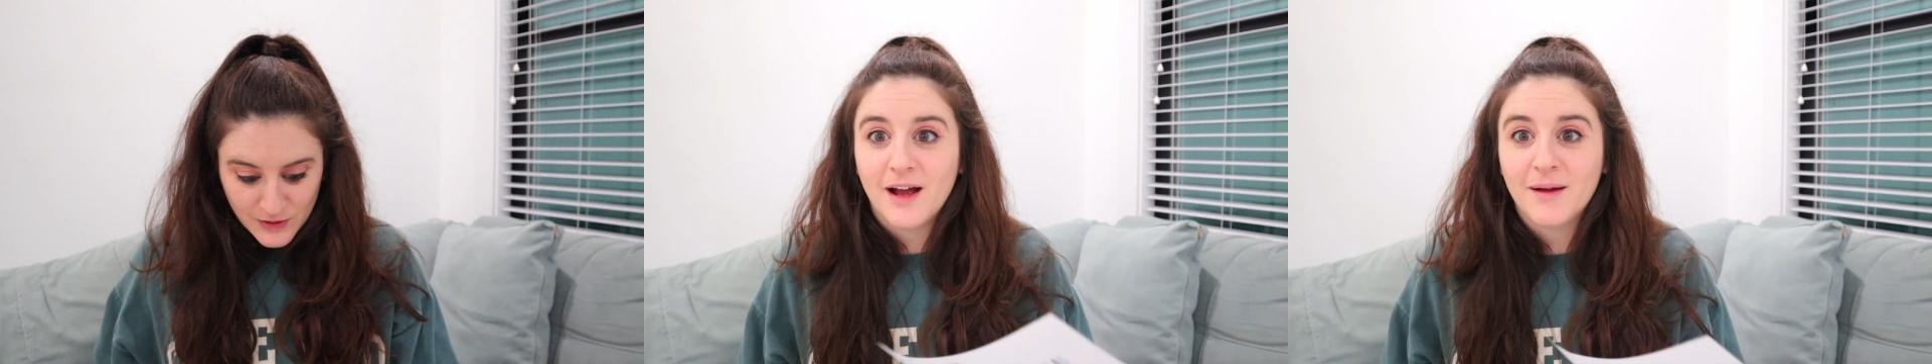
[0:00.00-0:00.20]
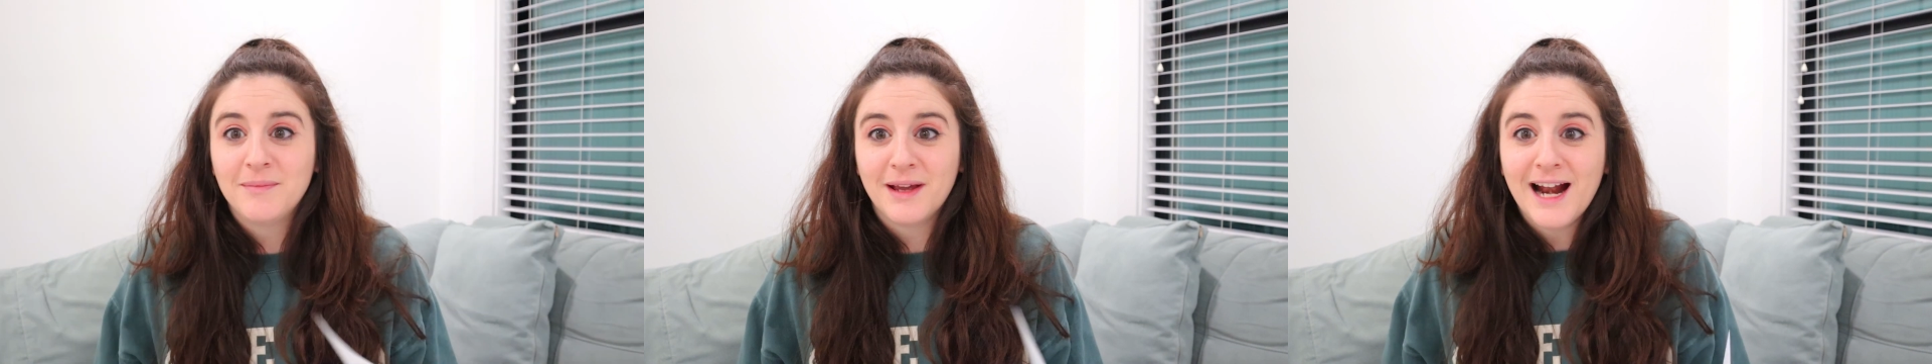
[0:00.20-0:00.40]

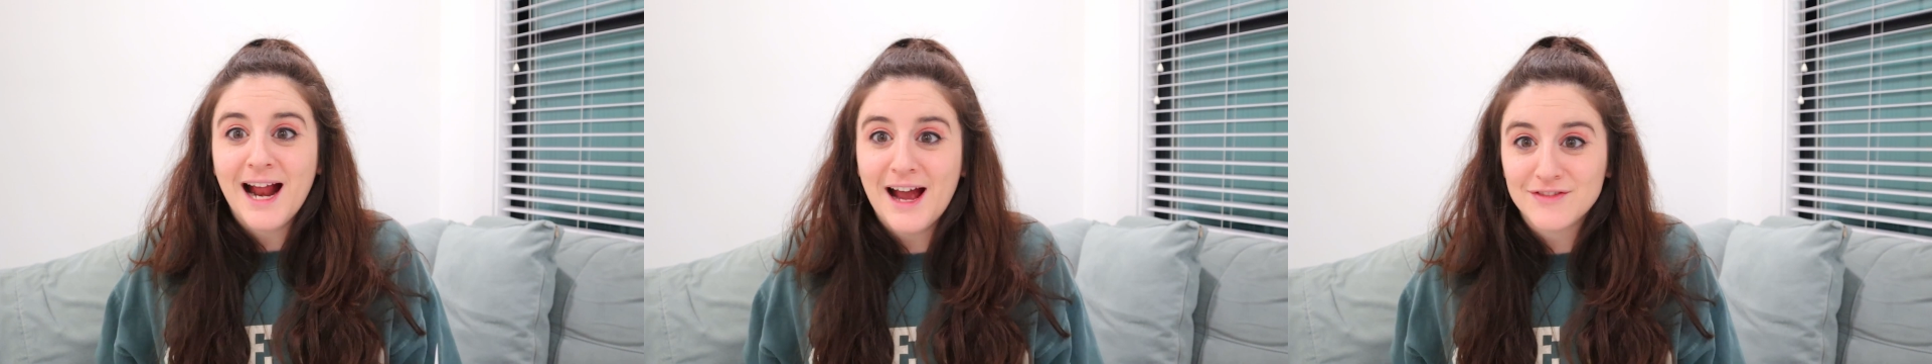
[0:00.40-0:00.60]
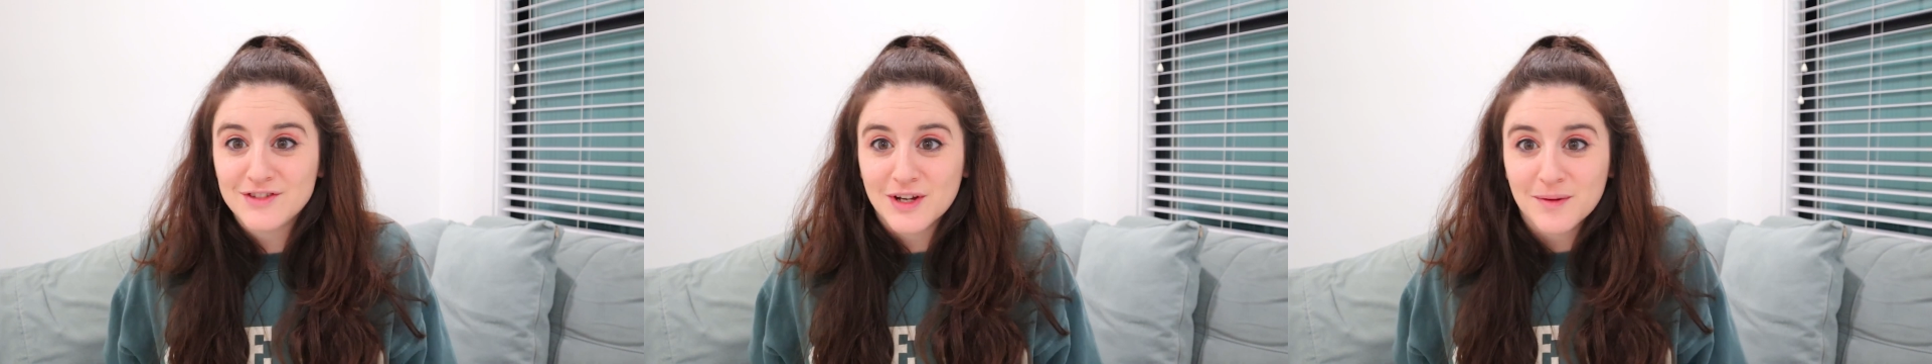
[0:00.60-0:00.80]
I'm gonna
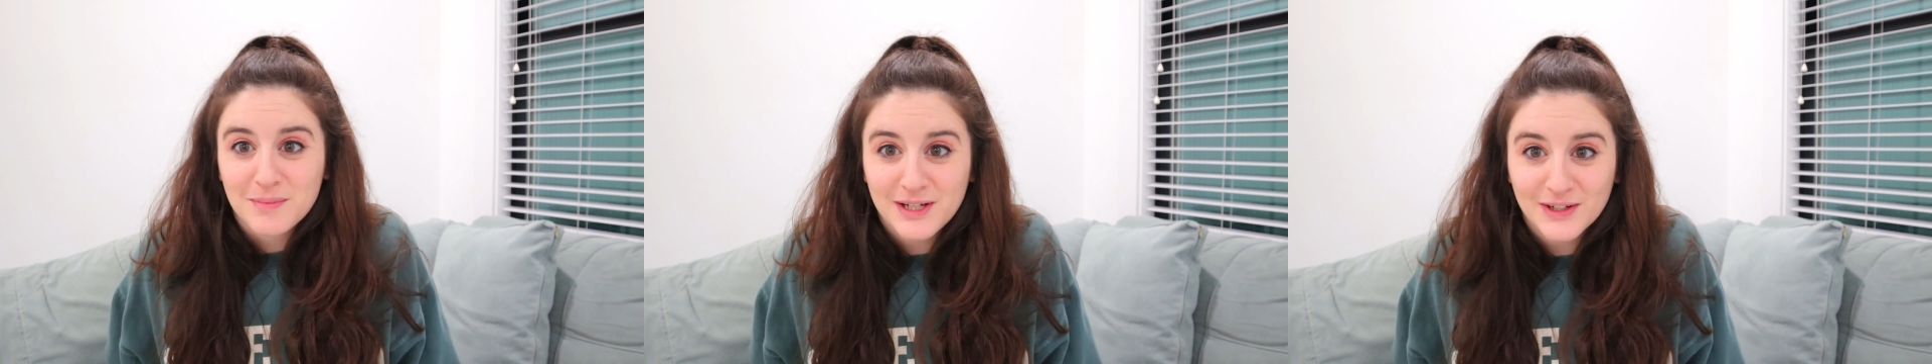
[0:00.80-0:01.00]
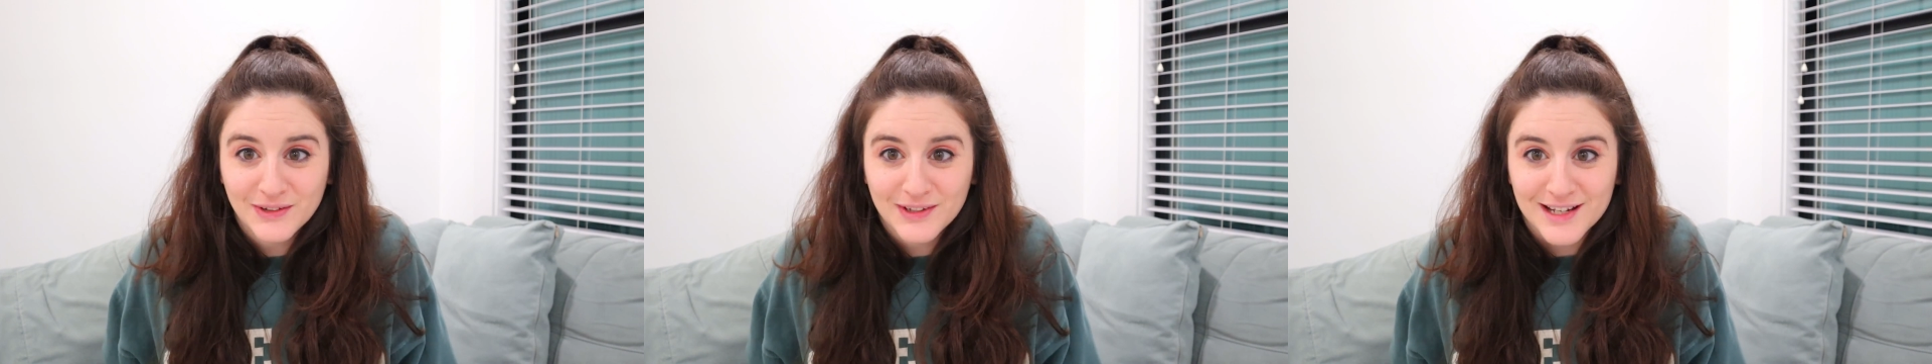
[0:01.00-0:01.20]
have to
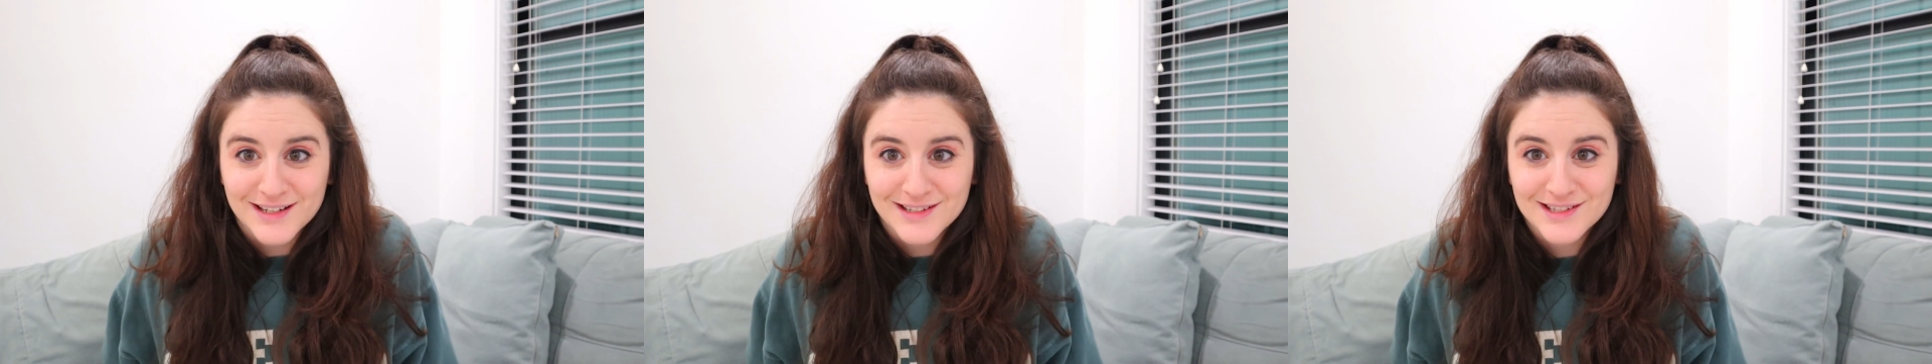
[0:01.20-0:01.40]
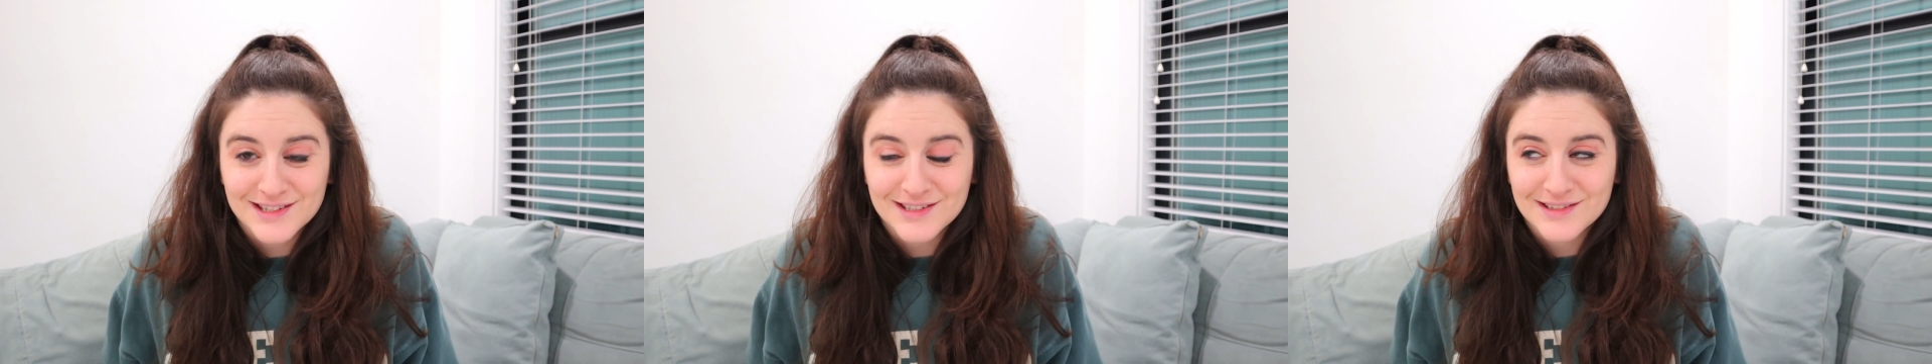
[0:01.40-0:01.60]
appeal
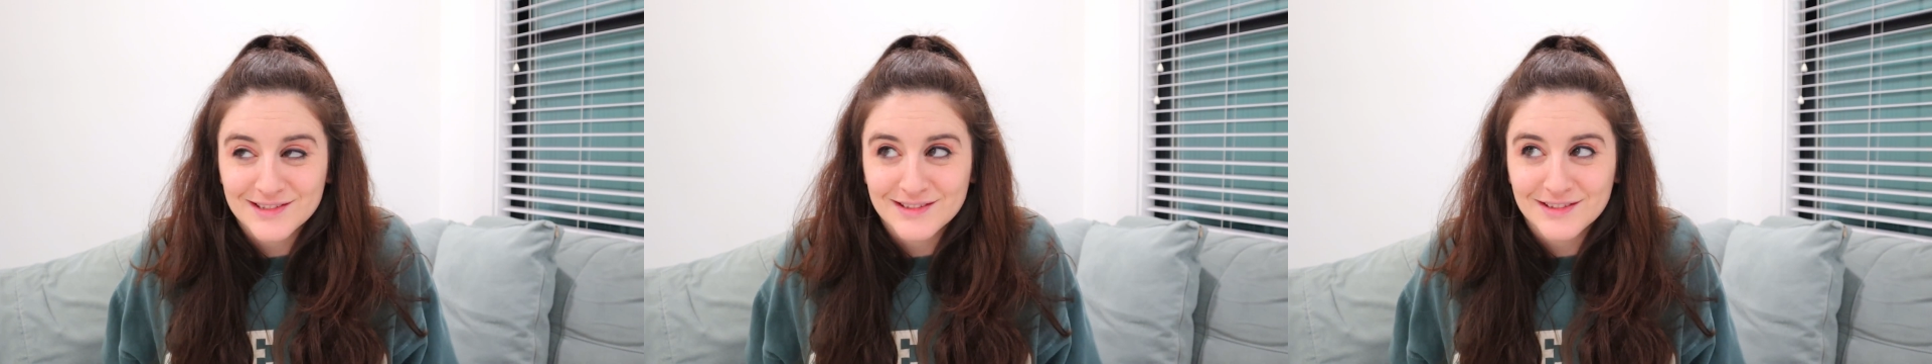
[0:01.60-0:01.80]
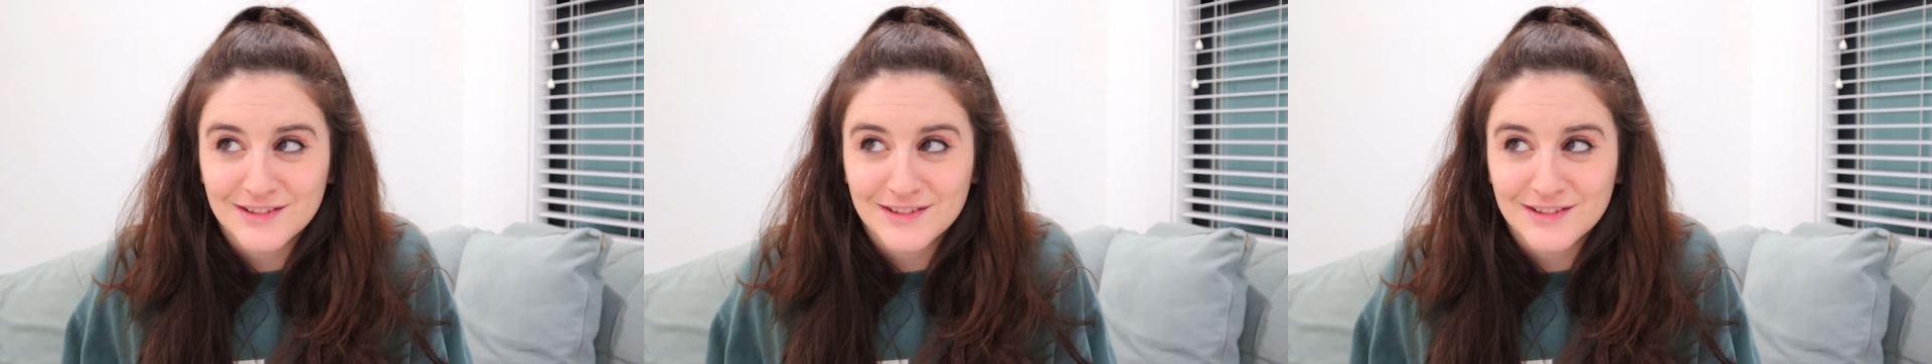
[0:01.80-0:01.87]
this,